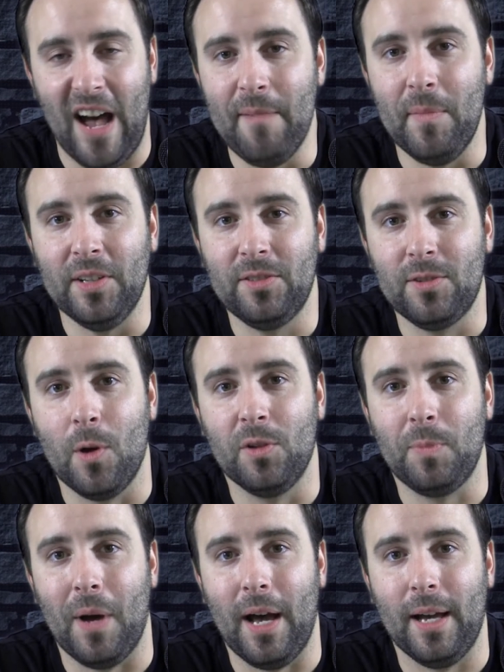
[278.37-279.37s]
5
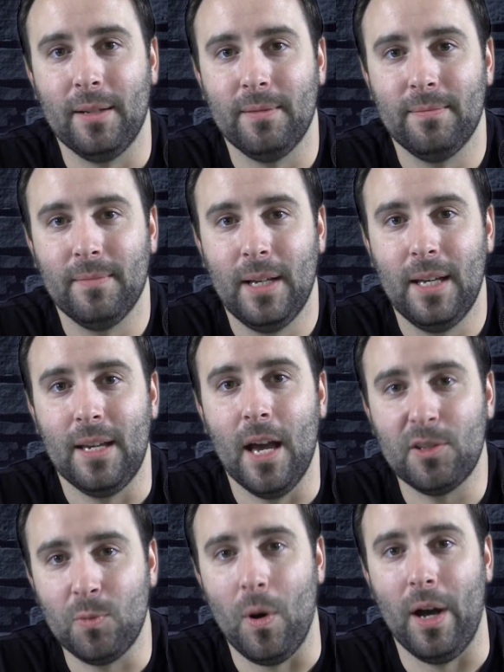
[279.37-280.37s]
months goes by.
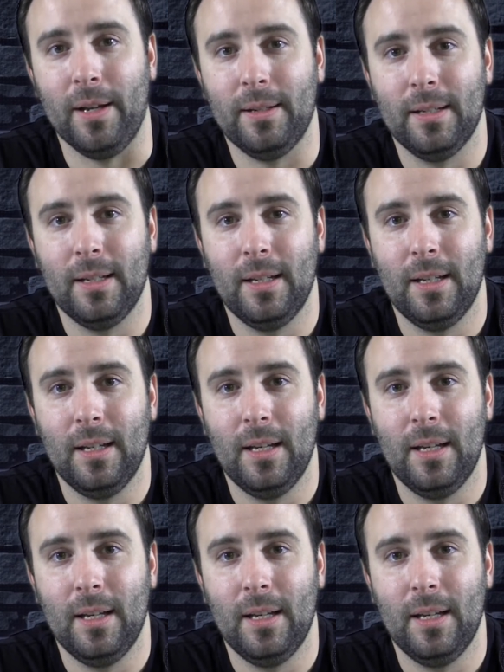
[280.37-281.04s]
Guess what?